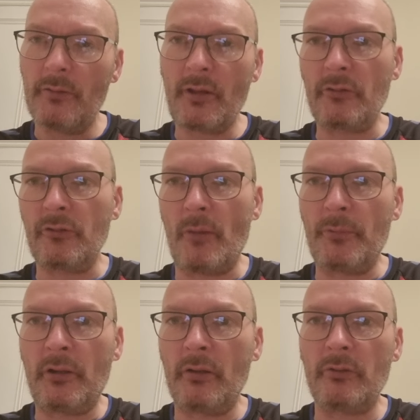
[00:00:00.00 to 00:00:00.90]
That's not
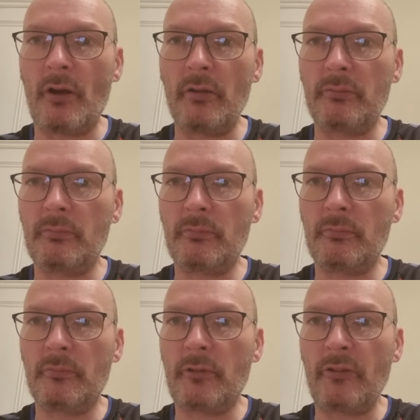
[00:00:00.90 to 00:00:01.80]
because I
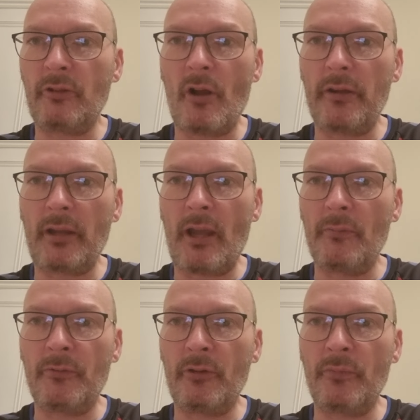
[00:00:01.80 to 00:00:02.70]
dislike
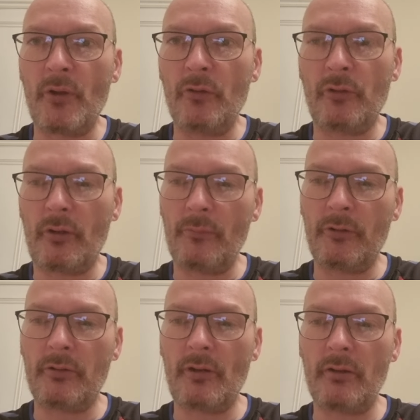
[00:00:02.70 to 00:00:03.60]
Elvis's version.
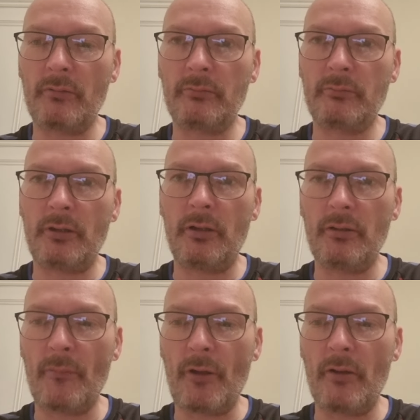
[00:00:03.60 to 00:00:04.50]

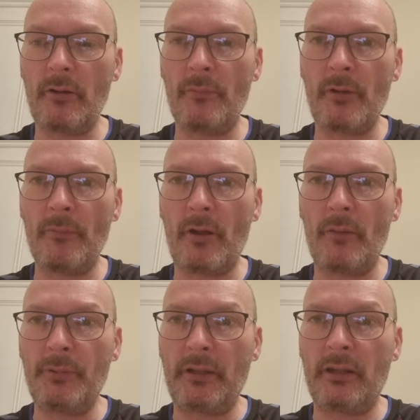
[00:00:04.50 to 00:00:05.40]
I'm not a
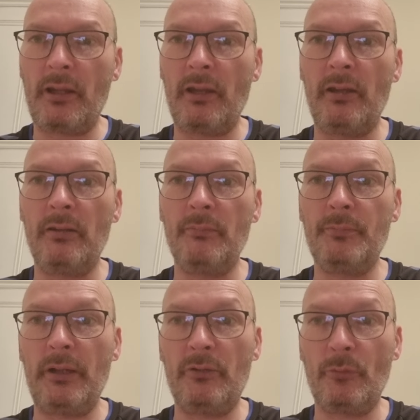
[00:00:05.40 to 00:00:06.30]
big keen
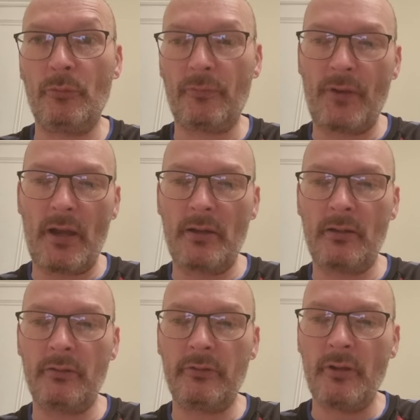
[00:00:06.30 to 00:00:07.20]
Beatles fan.
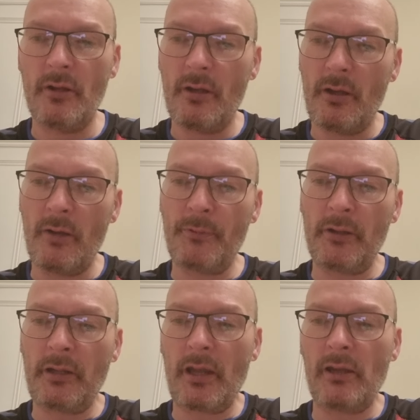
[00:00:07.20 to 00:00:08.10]
And but
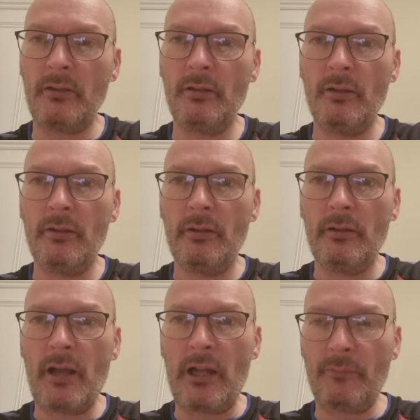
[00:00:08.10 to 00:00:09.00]
again,
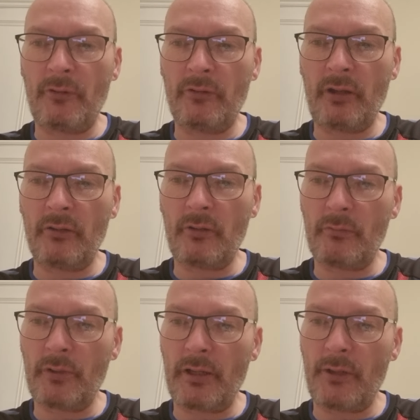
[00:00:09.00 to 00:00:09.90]
Elvis sings it
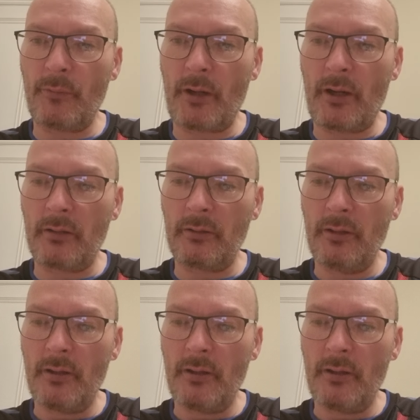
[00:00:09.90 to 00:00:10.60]
really well.